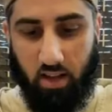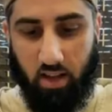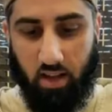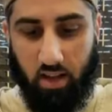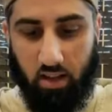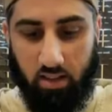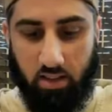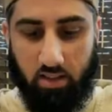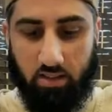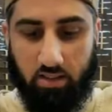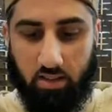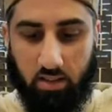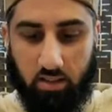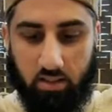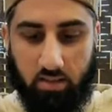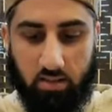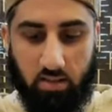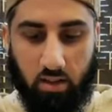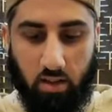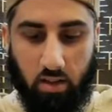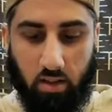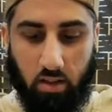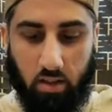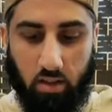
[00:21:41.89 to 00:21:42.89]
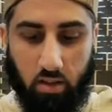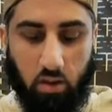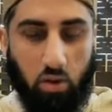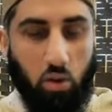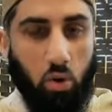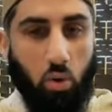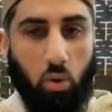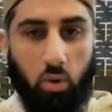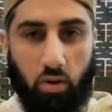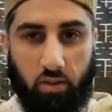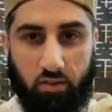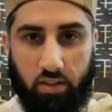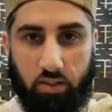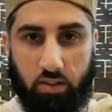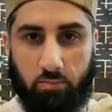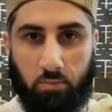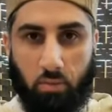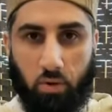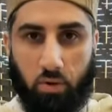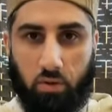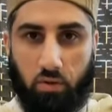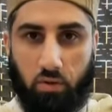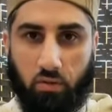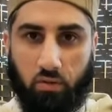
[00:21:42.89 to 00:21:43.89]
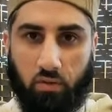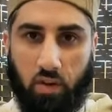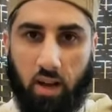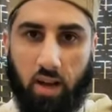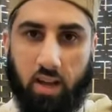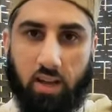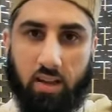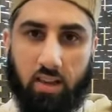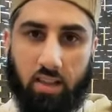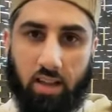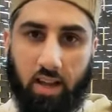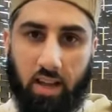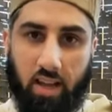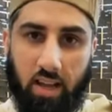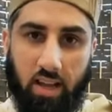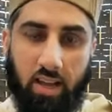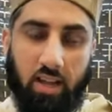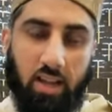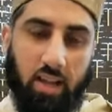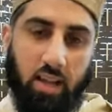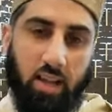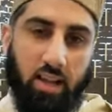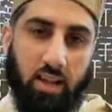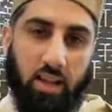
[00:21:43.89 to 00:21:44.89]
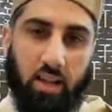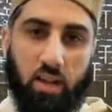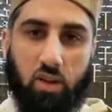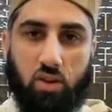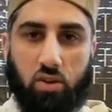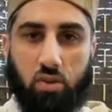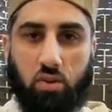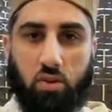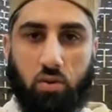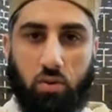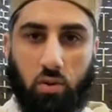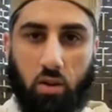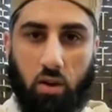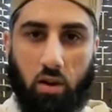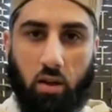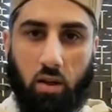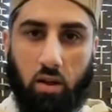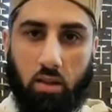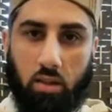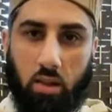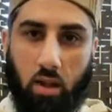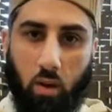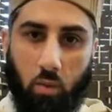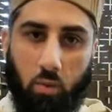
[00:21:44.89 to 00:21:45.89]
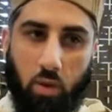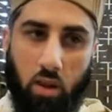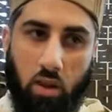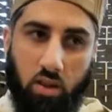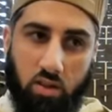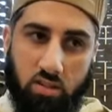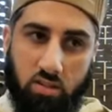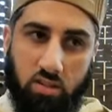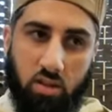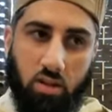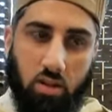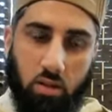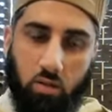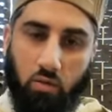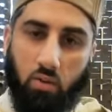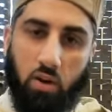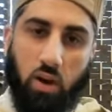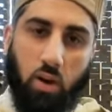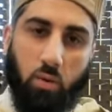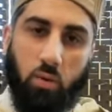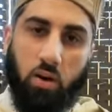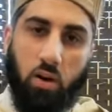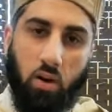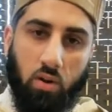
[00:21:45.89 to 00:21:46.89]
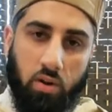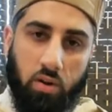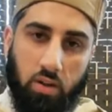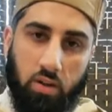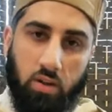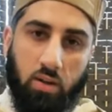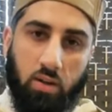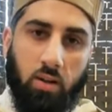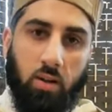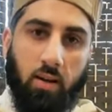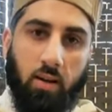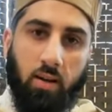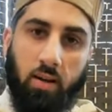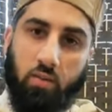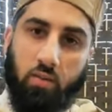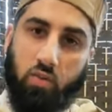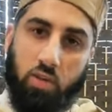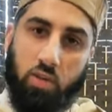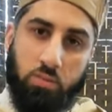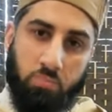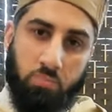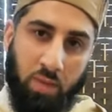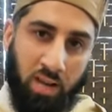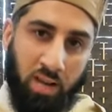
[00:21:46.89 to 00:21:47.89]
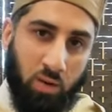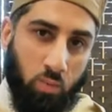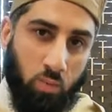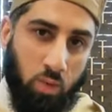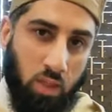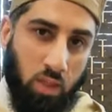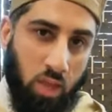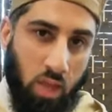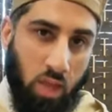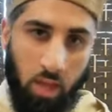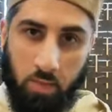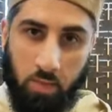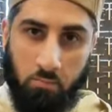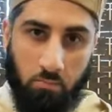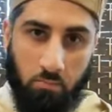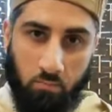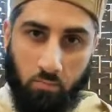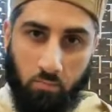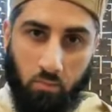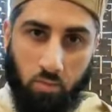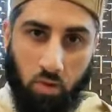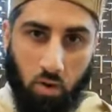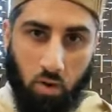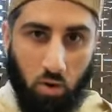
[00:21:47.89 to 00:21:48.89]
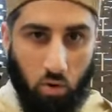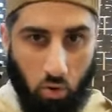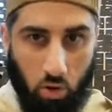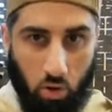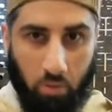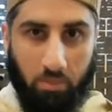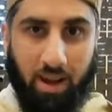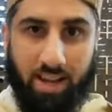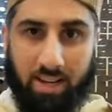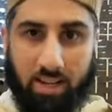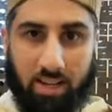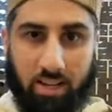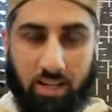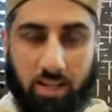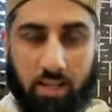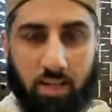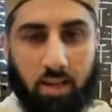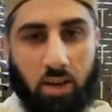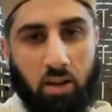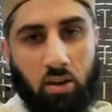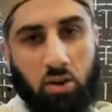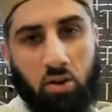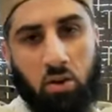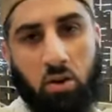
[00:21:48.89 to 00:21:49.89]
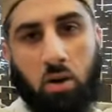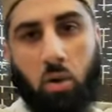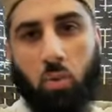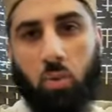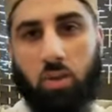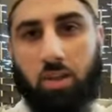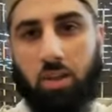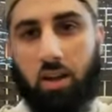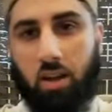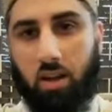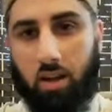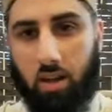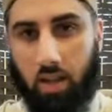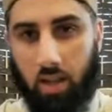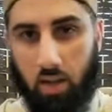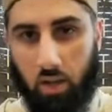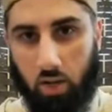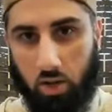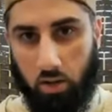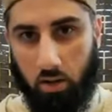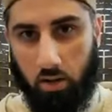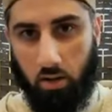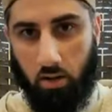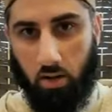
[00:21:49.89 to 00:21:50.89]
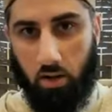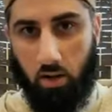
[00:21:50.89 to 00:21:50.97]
And this is the goal of this book, to find that inner connection to Allah, that we search for our honor and respect with Him Almighty and not with the creation.